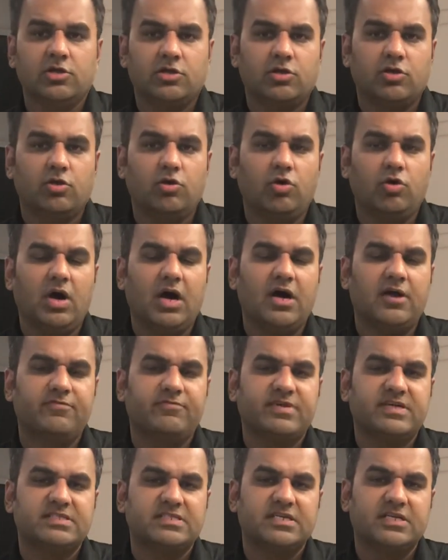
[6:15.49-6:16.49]
You know our
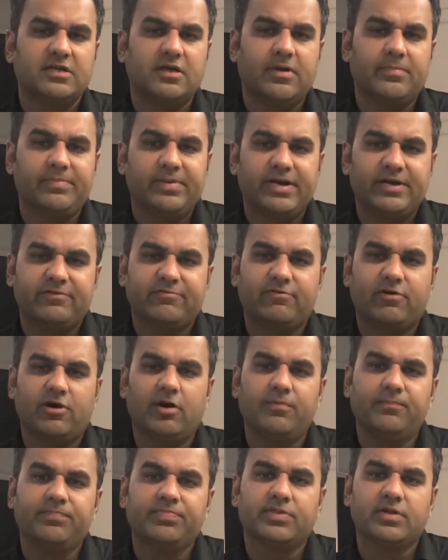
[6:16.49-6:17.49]
fixed income
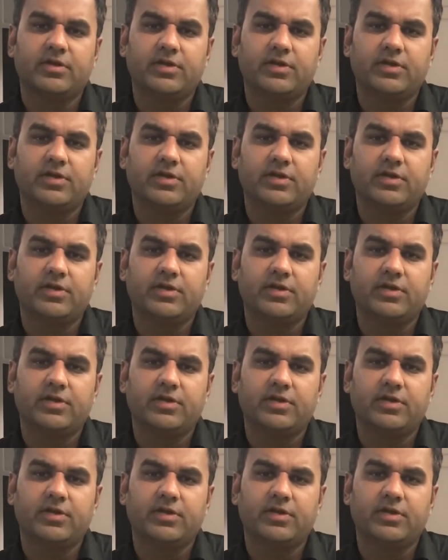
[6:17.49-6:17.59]
platform